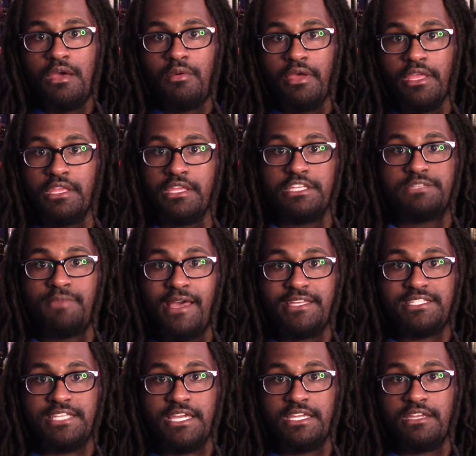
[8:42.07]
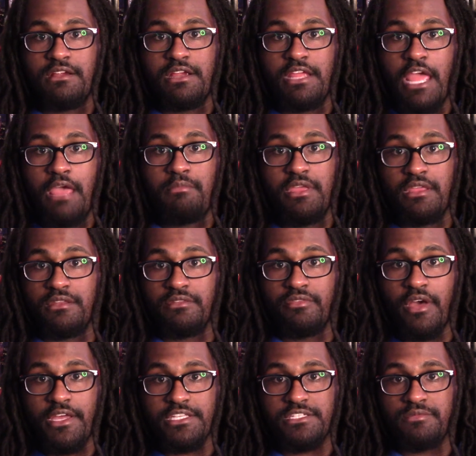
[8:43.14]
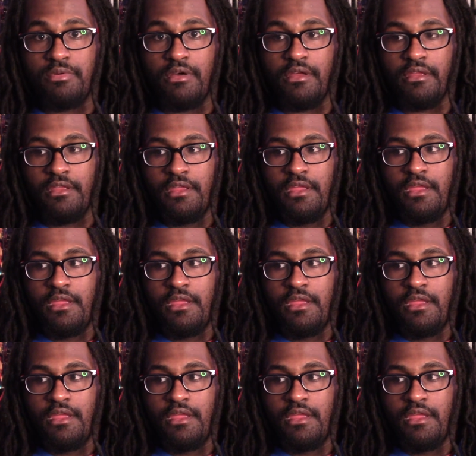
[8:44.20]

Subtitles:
It's my secondary gaming device, but